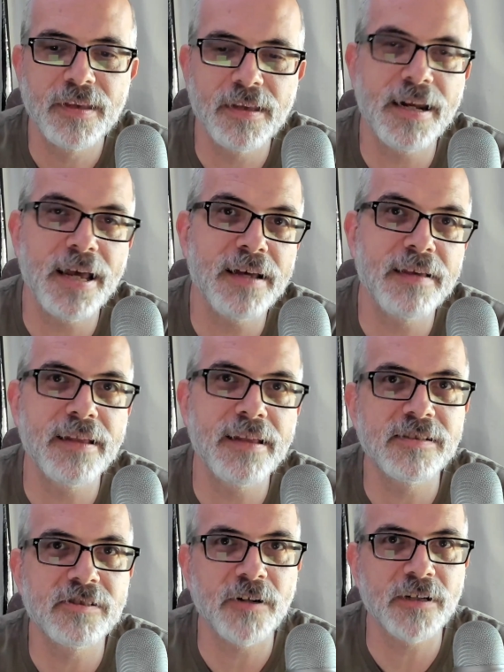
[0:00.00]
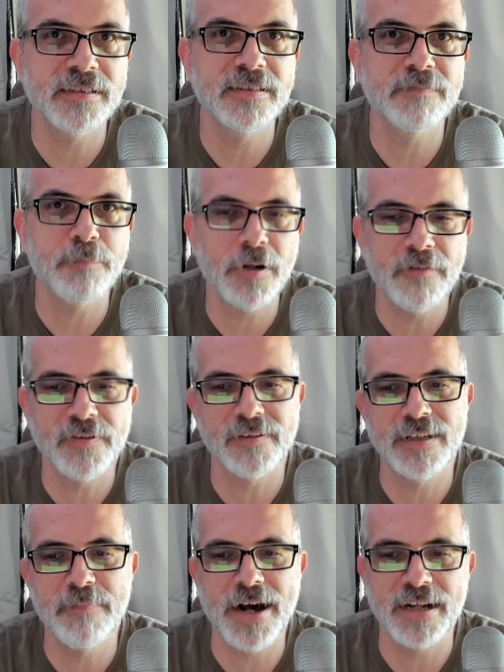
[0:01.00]
Today, the instructions
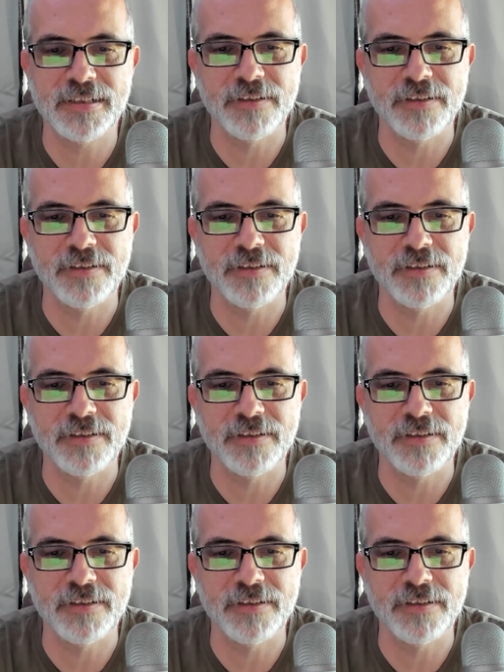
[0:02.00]
perfectly match the